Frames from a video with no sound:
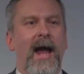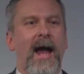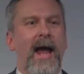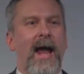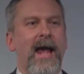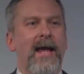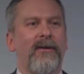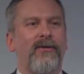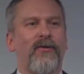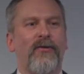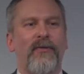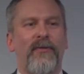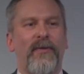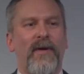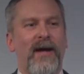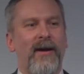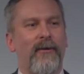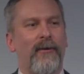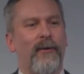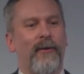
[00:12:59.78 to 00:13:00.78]
It's
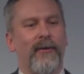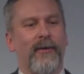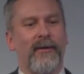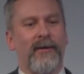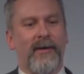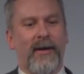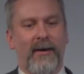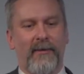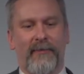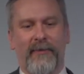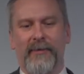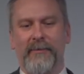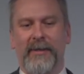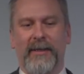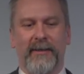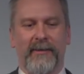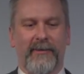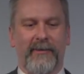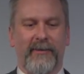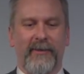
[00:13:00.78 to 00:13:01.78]
federal
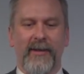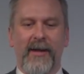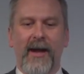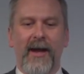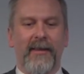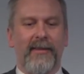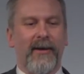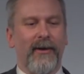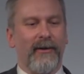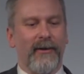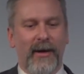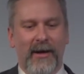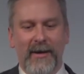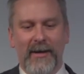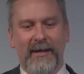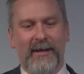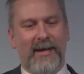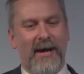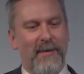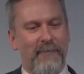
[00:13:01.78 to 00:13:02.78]
government. They're
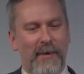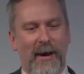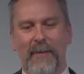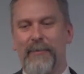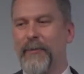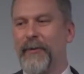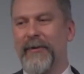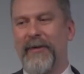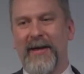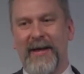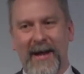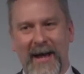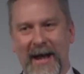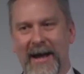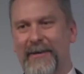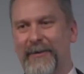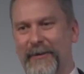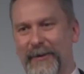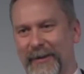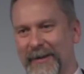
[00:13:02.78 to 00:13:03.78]
gonna come up with an
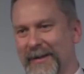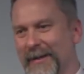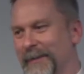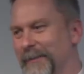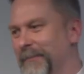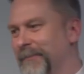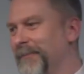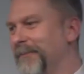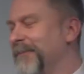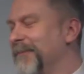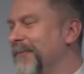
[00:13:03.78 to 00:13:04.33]
acronym.